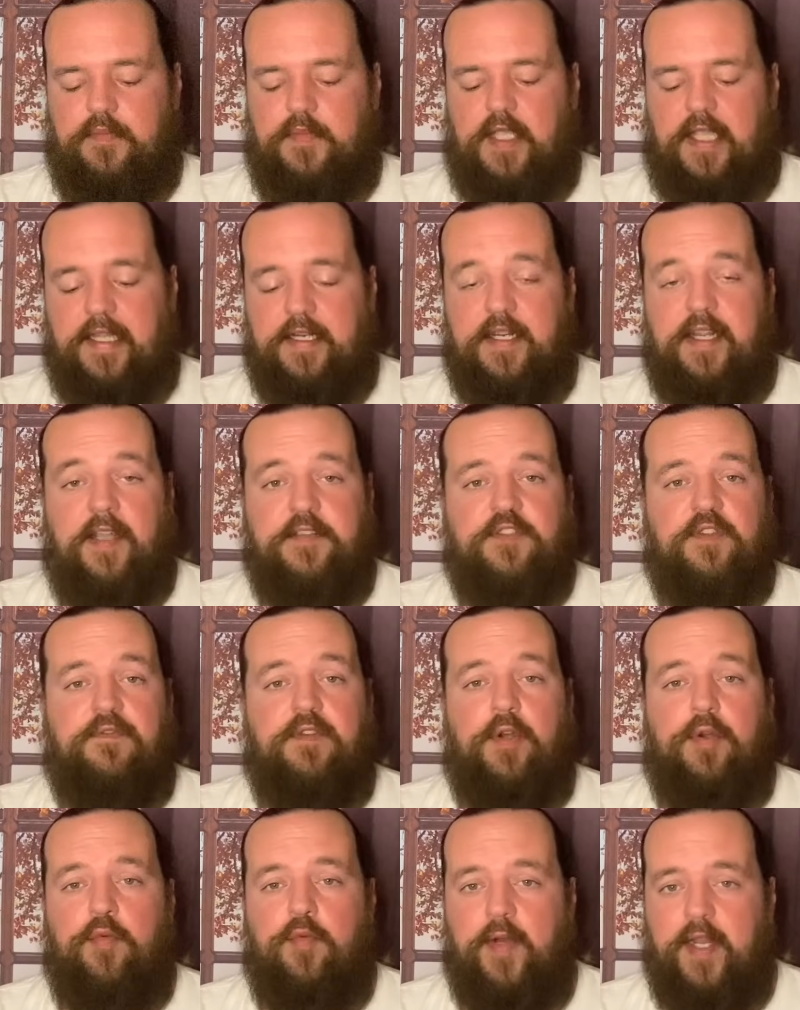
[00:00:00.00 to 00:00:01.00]
And yes, if
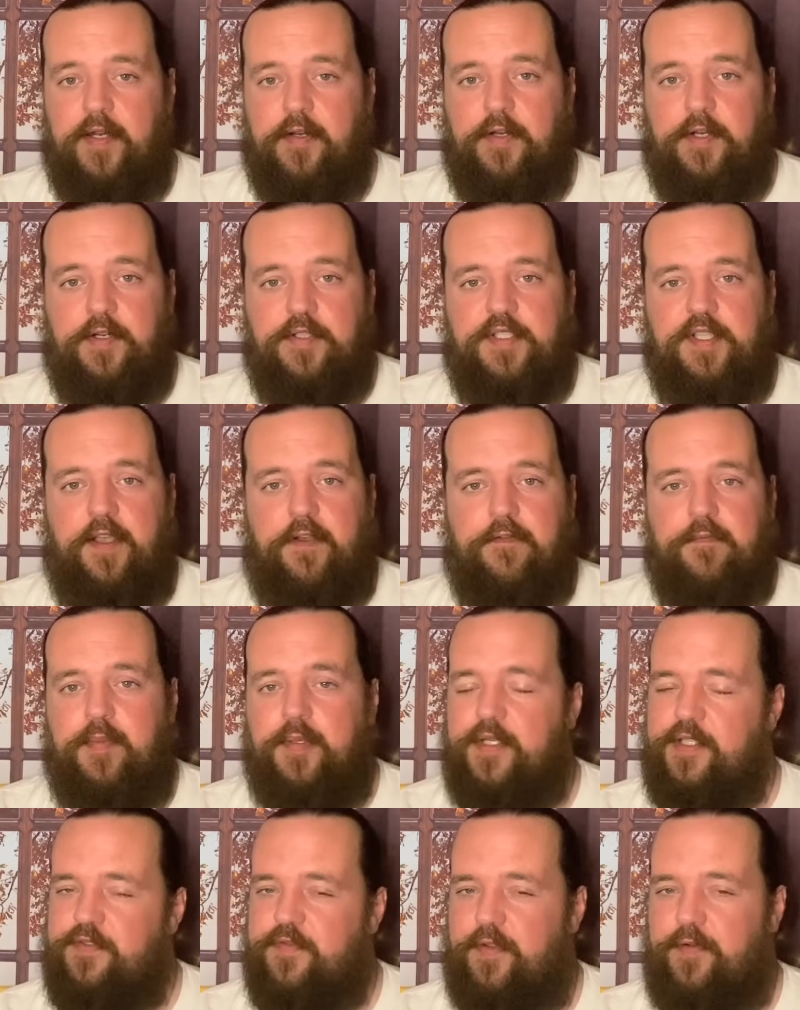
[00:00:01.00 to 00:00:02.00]
you're a reader yourself,
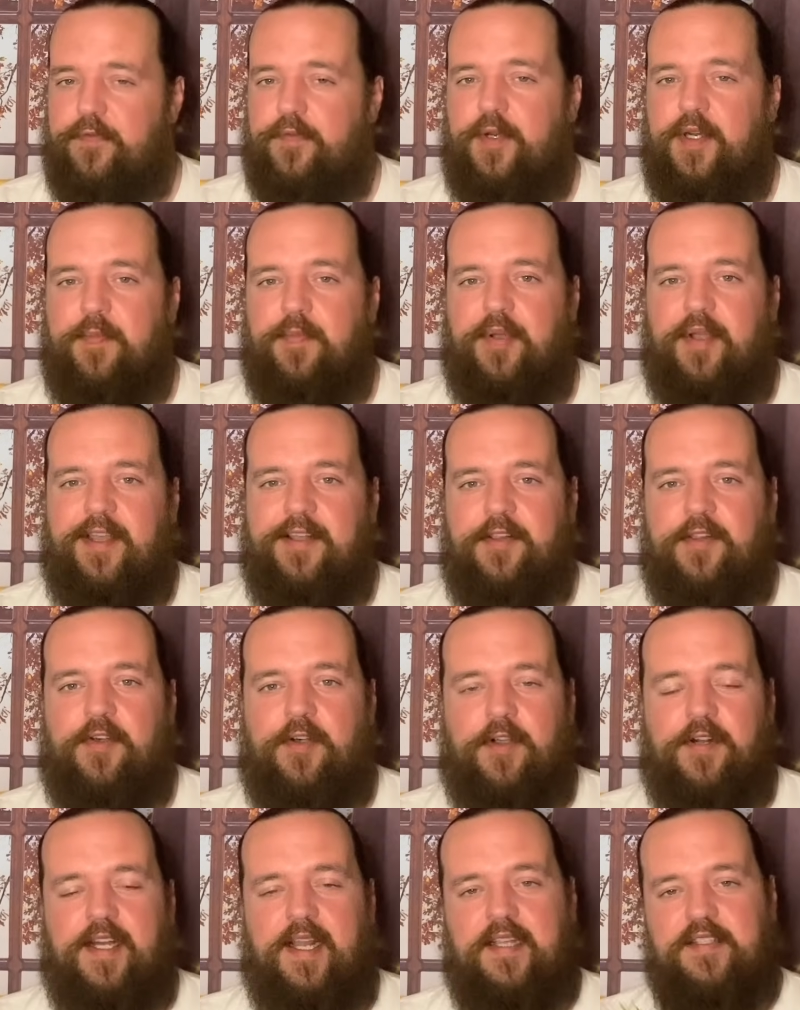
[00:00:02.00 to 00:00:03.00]
please feel free to play
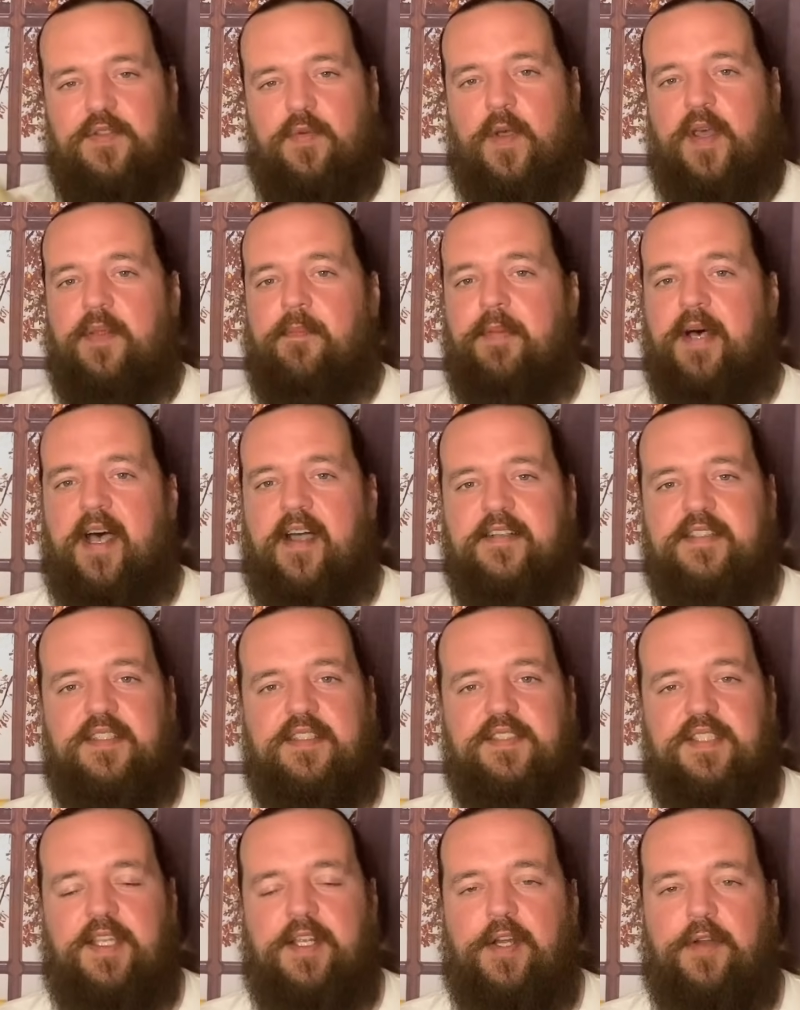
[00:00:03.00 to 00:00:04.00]
along. That's why the box
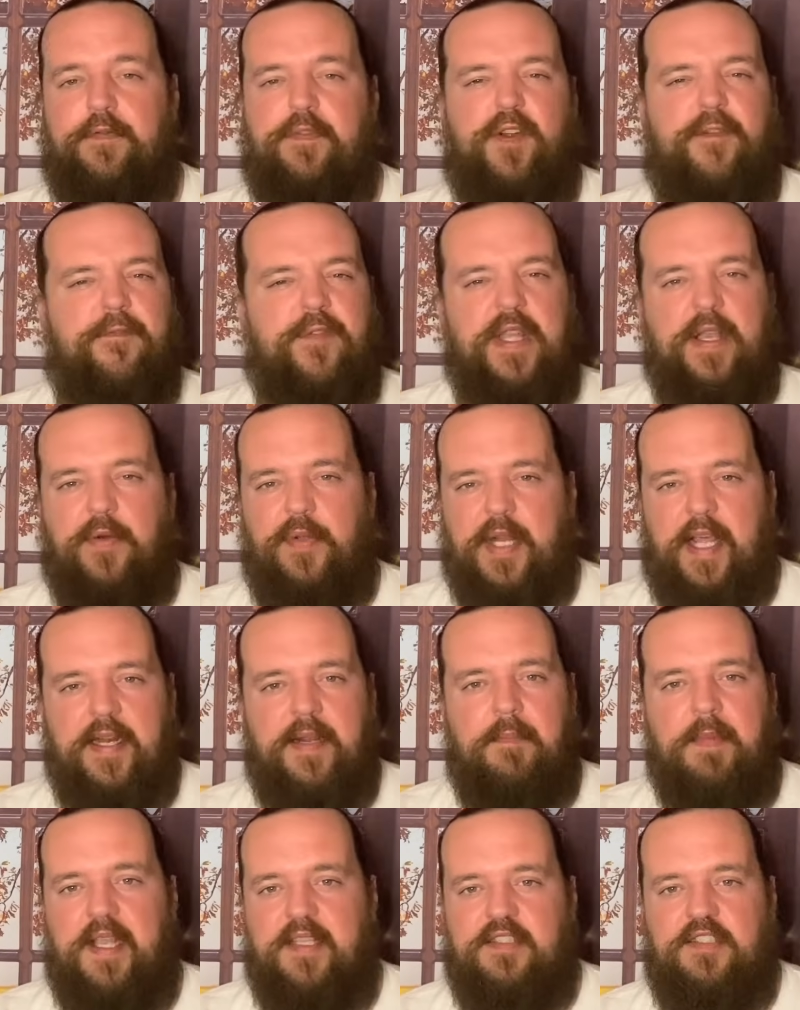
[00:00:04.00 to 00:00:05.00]
is here. If you're feeling any
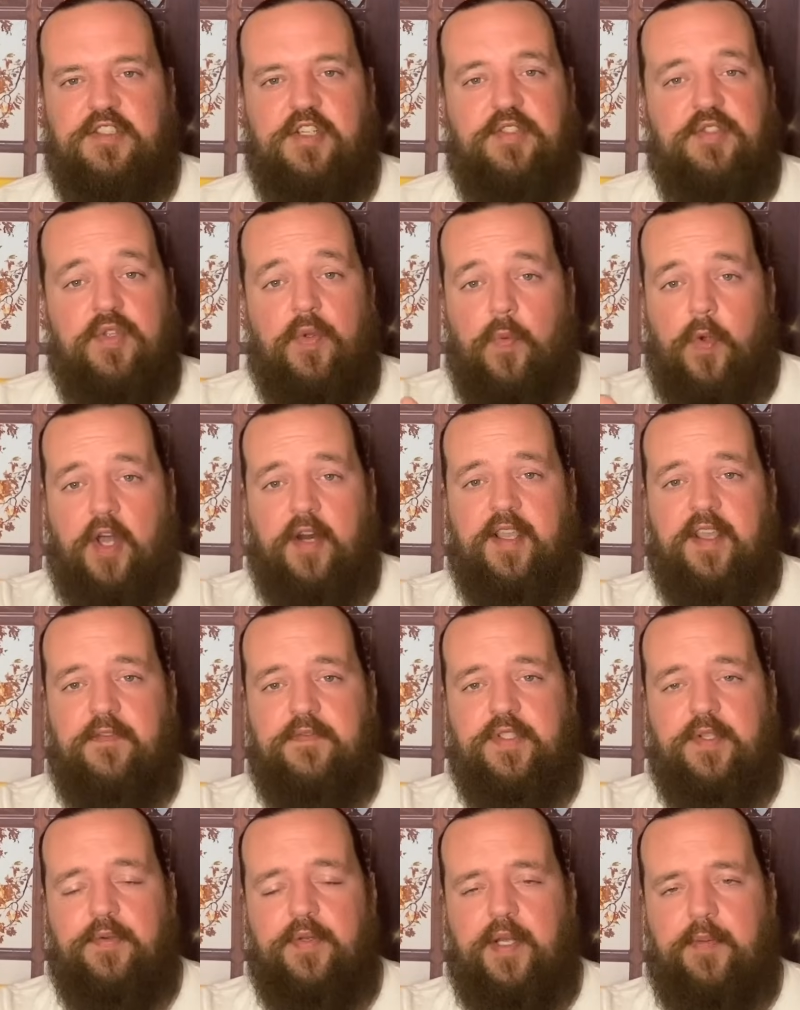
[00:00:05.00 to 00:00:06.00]
messages you want to give
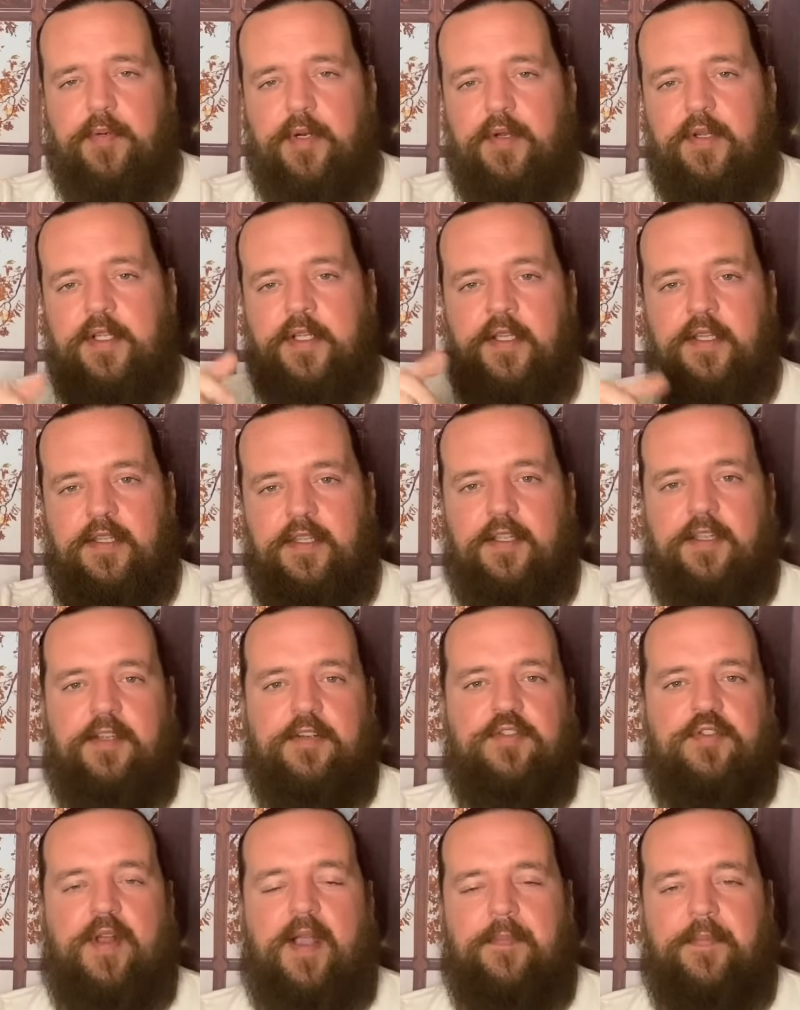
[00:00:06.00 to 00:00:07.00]
to Libra, you could
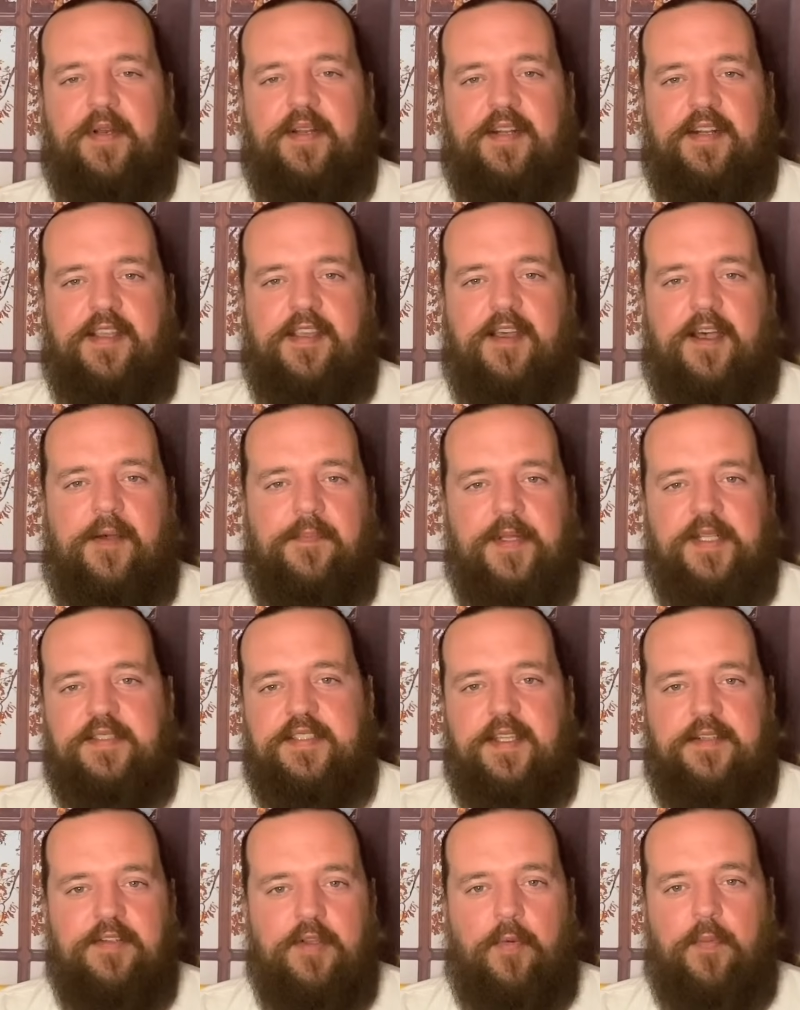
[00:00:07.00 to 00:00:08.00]
drop it in the comments.
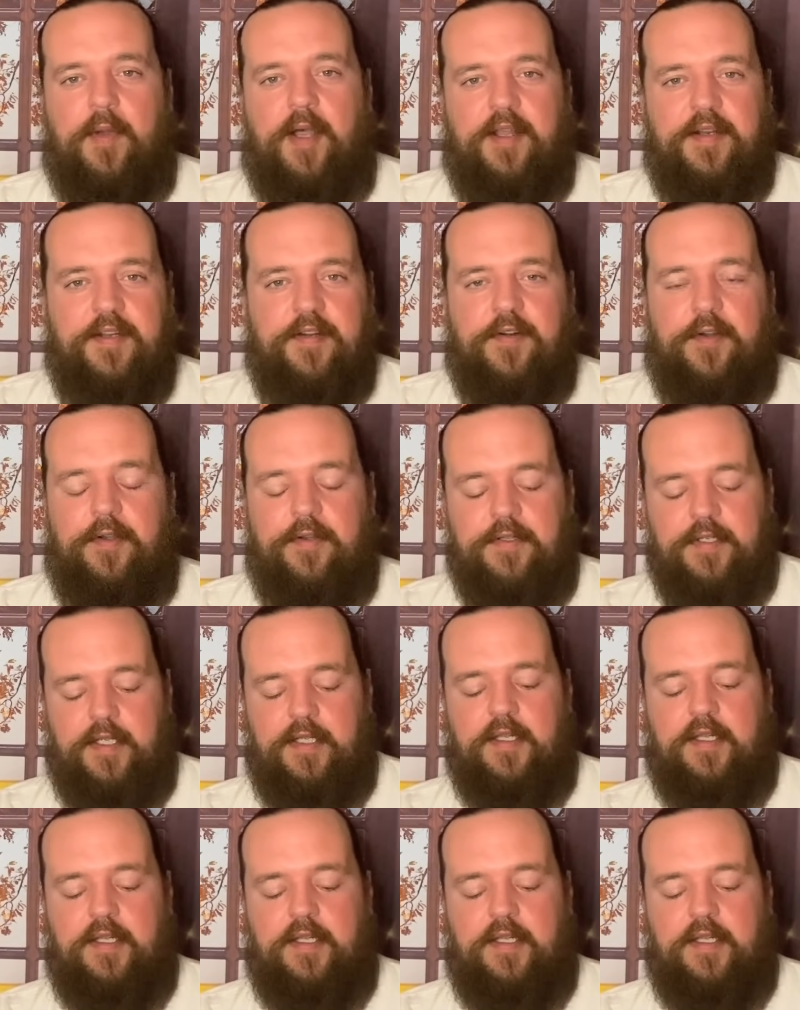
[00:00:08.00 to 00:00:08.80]
I don't mind at all.